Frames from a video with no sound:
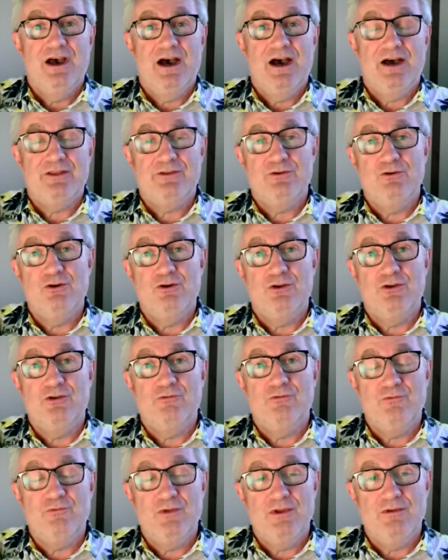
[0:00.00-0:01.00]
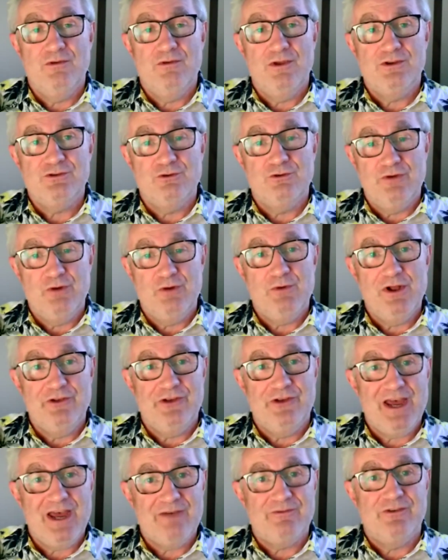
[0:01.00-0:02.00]
I thought it's all very well
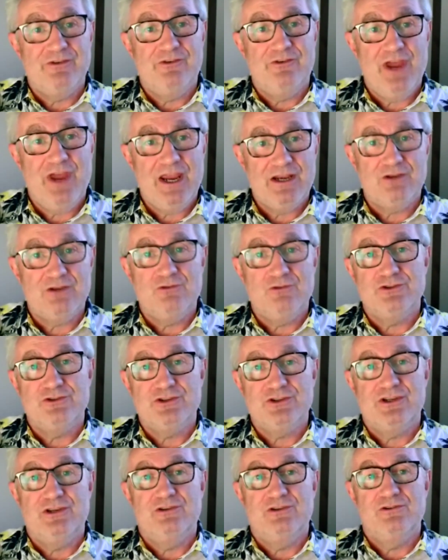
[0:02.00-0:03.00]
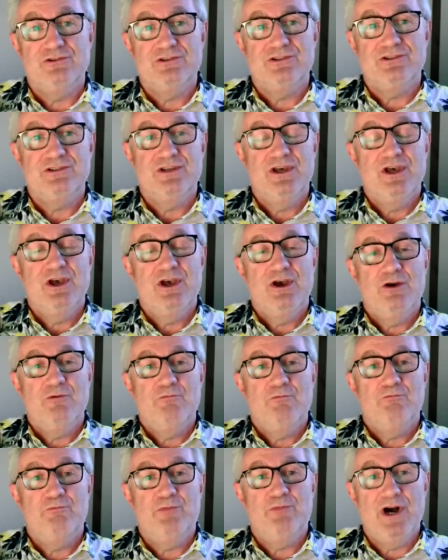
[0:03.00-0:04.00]
to have the technical skills,
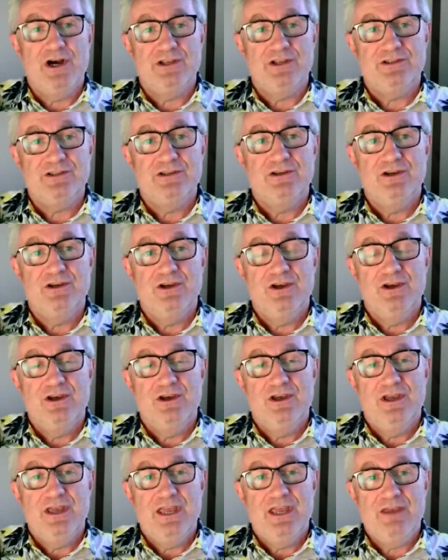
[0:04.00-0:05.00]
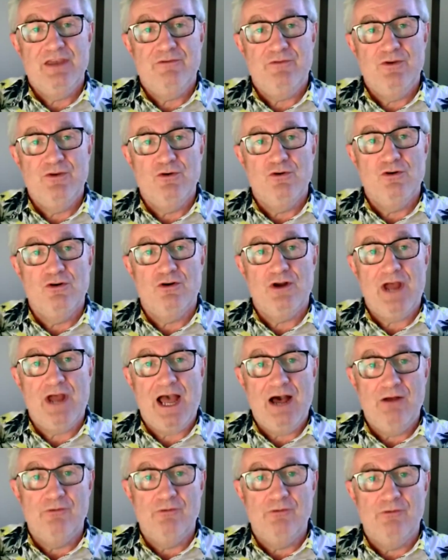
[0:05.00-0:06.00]
but if you're
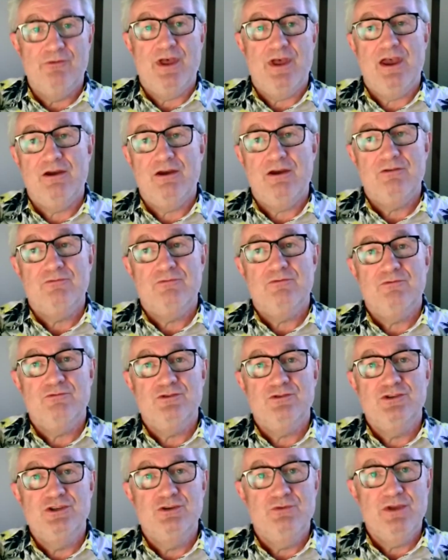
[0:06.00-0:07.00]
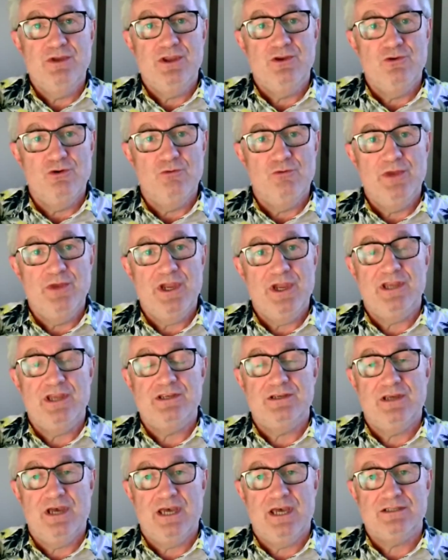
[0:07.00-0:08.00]
out there doing your
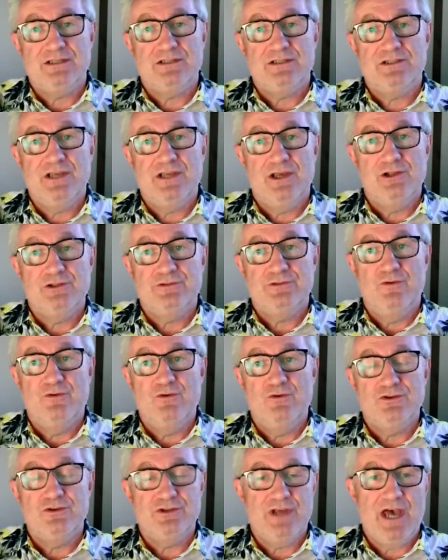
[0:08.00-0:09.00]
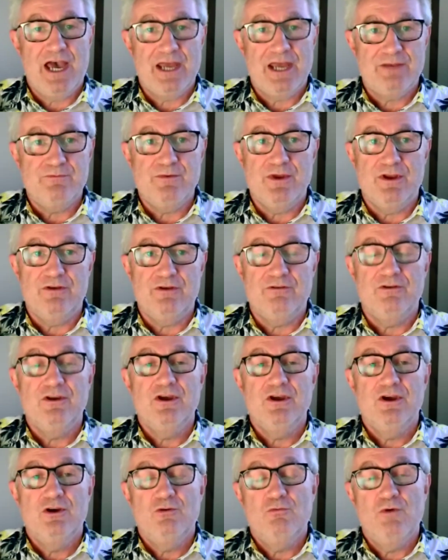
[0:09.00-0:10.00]
bit as a Salesforce admin,
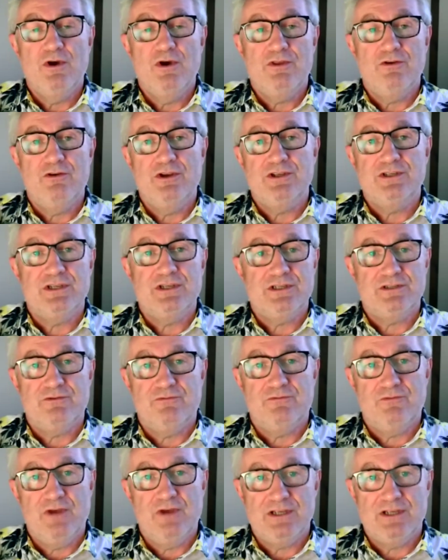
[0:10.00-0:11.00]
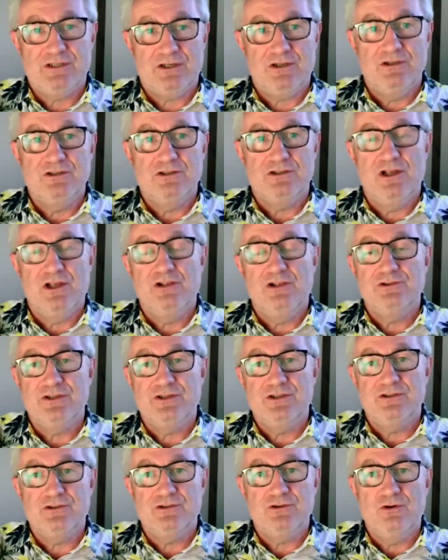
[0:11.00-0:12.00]
whether it's as a
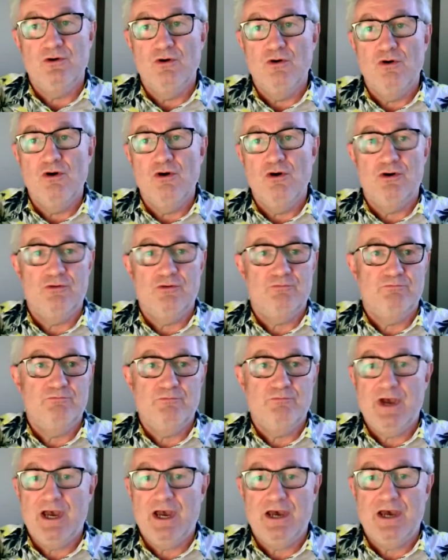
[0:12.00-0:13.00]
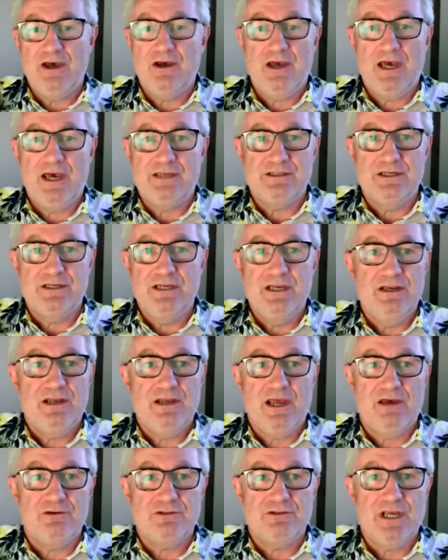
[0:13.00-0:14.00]
consultant or as an
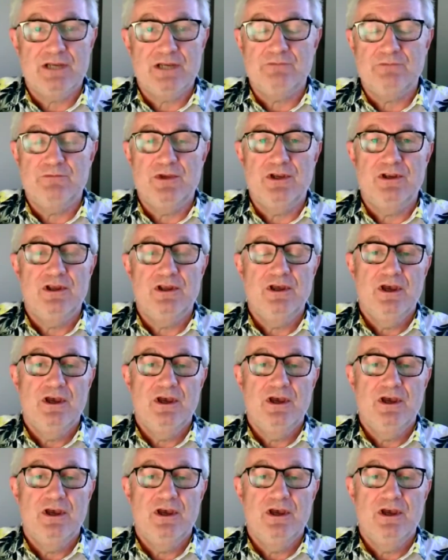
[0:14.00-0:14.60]
in-house admin,